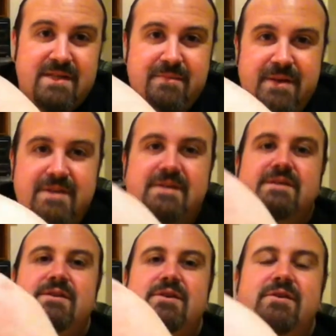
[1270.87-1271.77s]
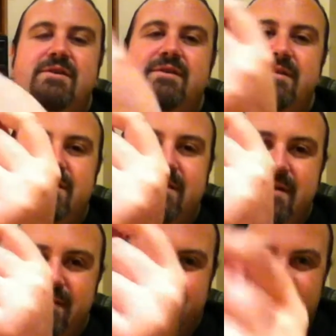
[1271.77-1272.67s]
Masterpieces gun
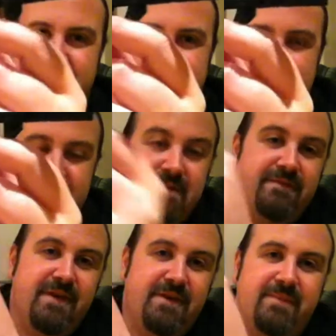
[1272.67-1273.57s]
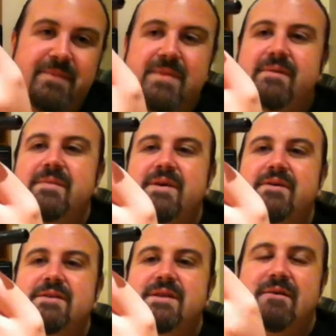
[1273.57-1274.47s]
for this figure,
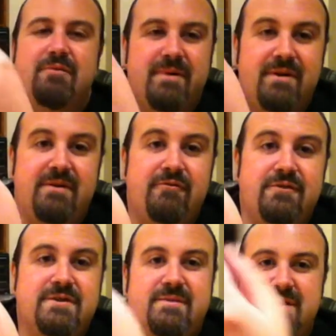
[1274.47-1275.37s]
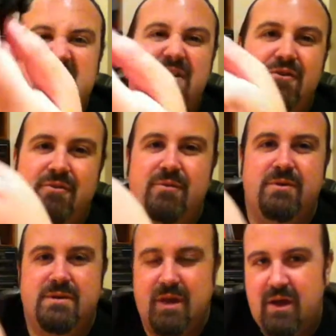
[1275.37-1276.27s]
because that would be awesome, because that gun
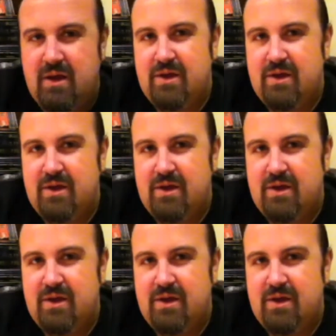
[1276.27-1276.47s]
was